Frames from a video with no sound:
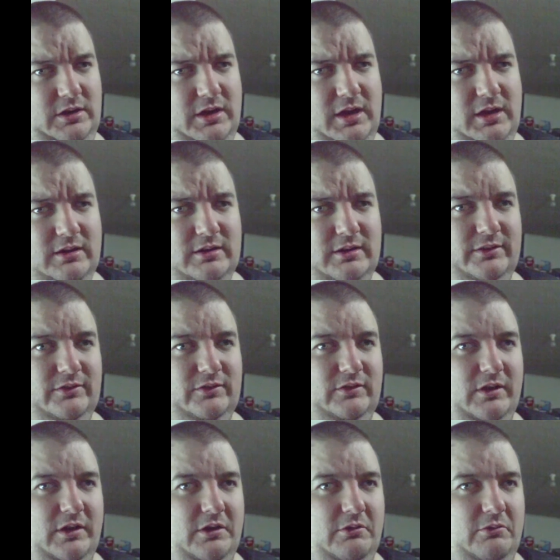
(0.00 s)
Okay, guys,
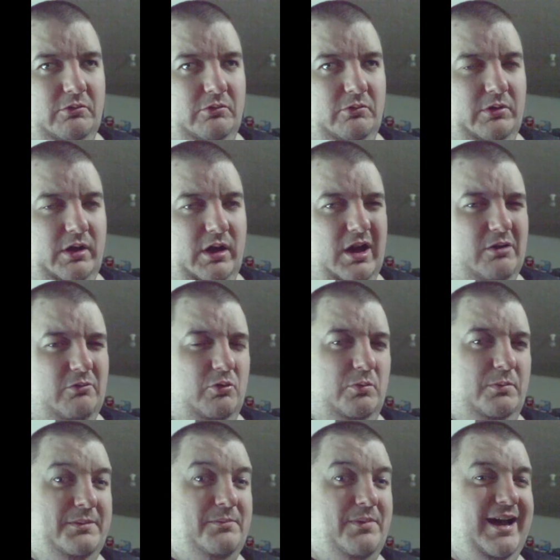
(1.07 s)
so I
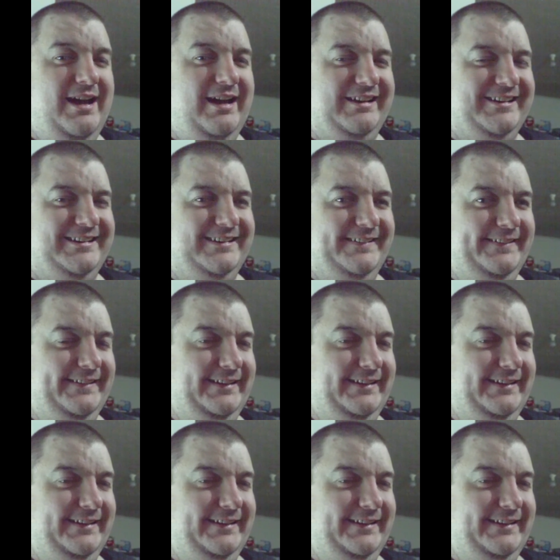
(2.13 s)
will be back